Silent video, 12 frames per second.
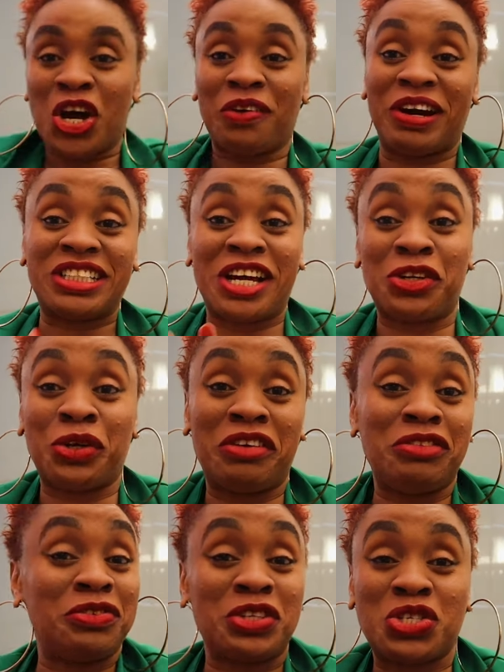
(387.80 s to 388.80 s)
all right i don't know
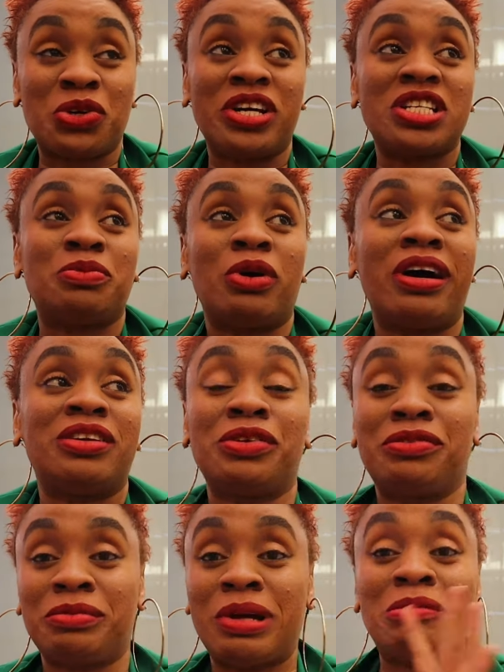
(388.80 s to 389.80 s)
if you saw it but i
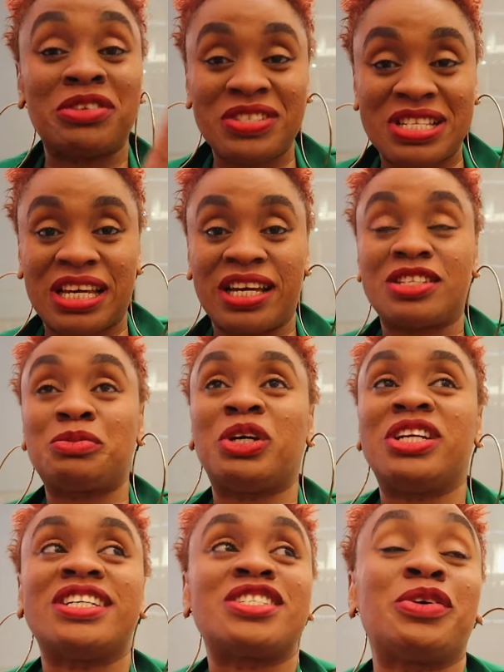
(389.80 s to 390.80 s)
don't i'm even scared to be
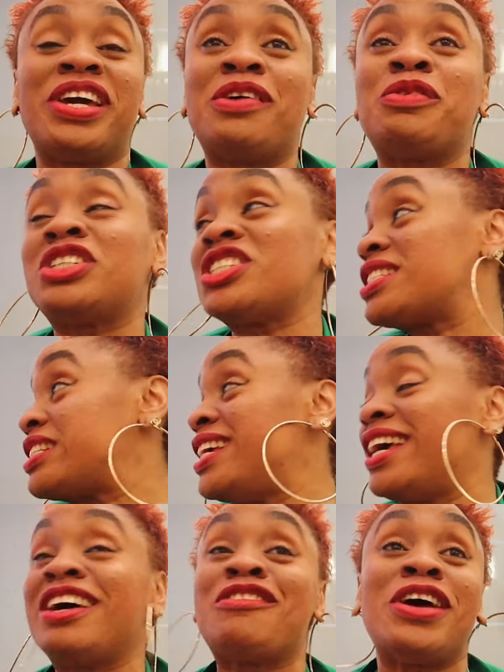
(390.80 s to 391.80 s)
honest so yeah we're just
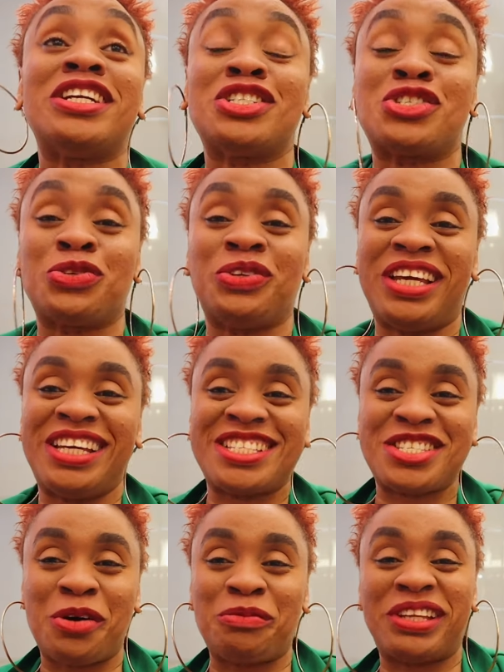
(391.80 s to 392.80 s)
here ready to eat
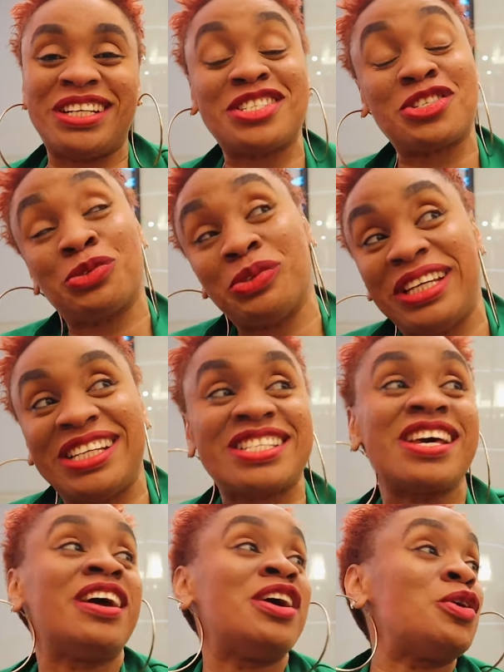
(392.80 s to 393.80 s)
something sweet
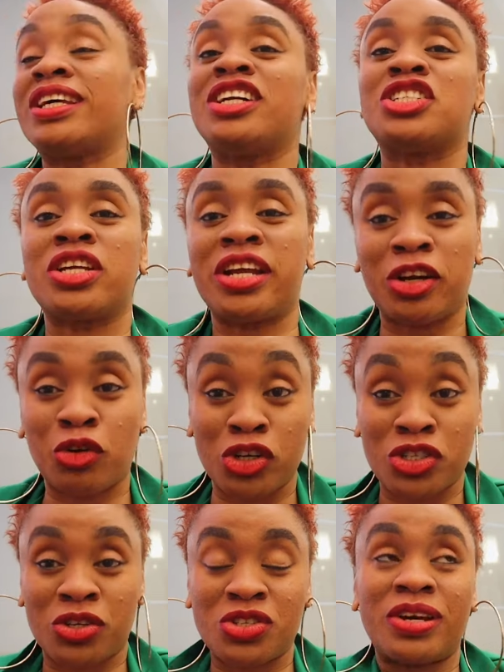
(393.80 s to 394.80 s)
i think i just ordered
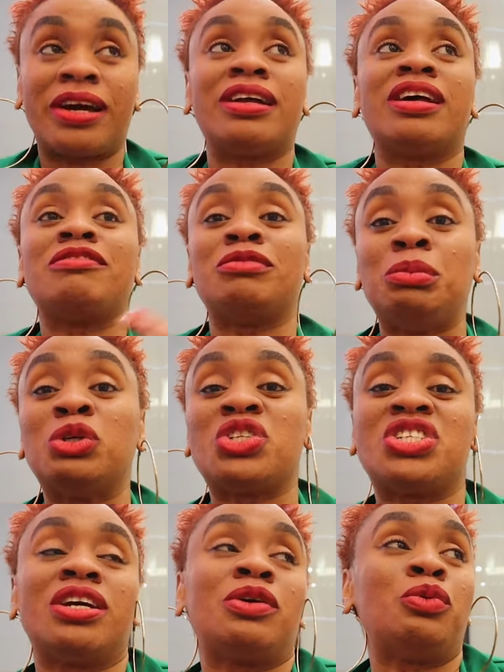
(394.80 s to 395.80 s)
croissant so i can have the
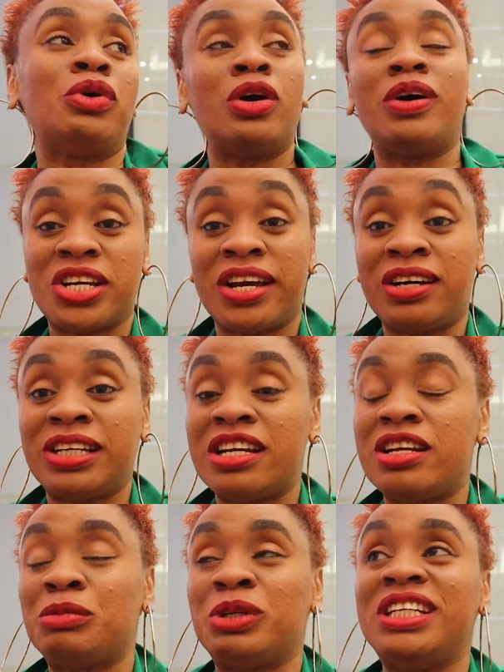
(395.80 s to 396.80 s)
milkshake well she that
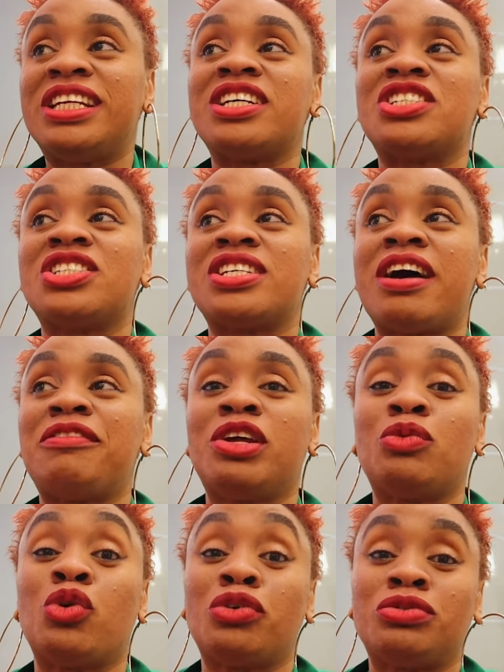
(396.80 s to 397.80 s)
lemonade and she's
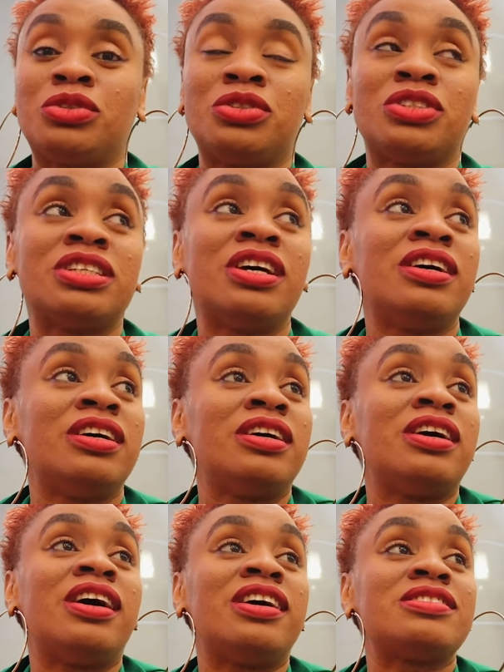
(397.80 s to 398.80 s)
having waffles
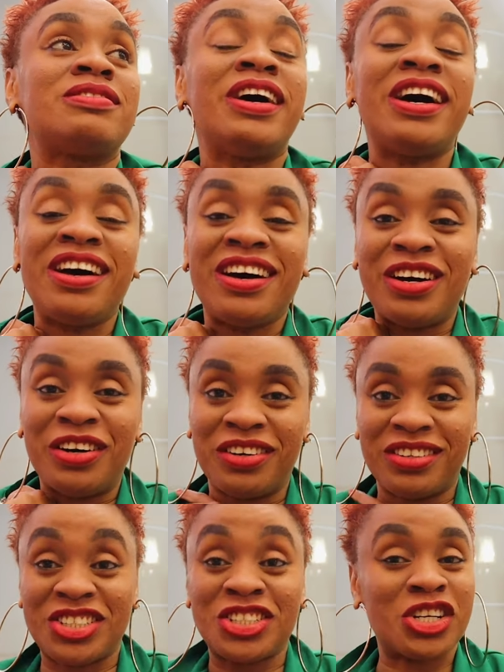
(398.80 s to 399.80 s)
as
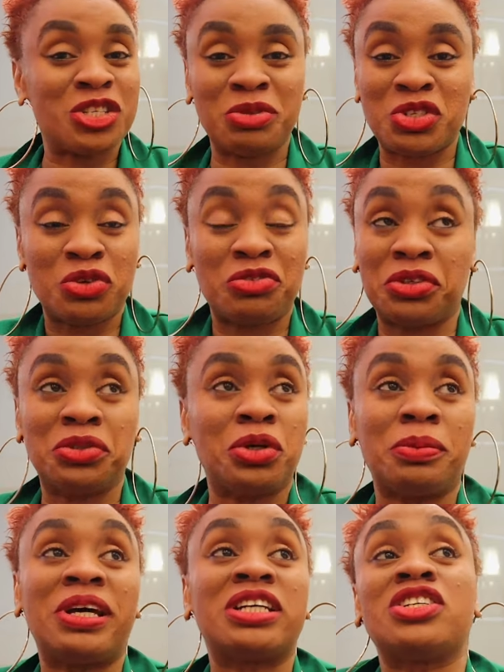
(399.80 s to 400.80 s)
well she's going to be so filled
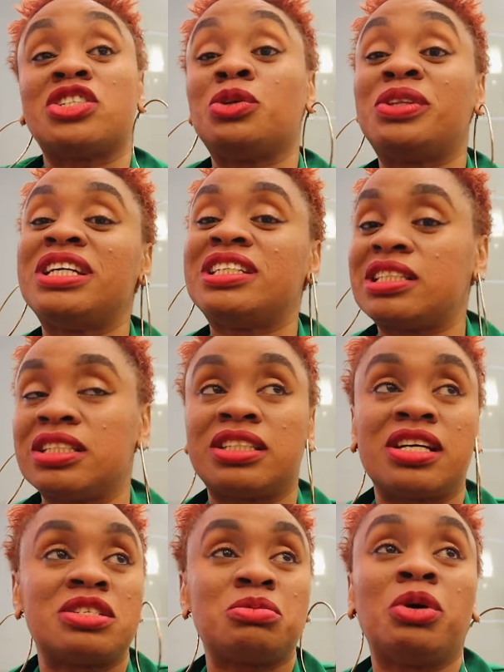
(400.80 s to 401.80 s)
up like just you think these things
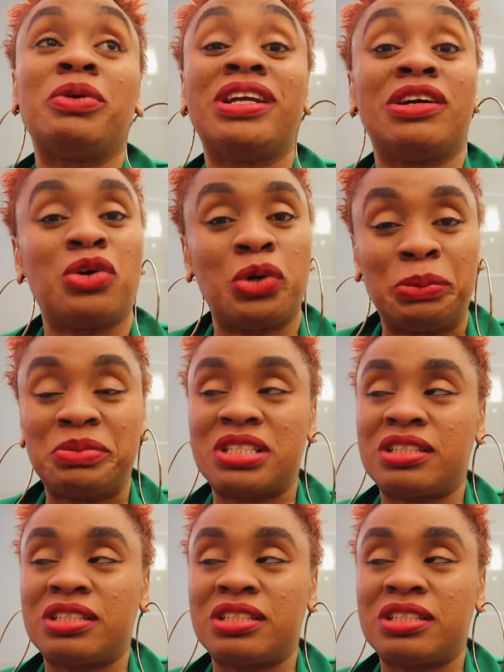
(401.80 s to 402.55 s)
are small when it comes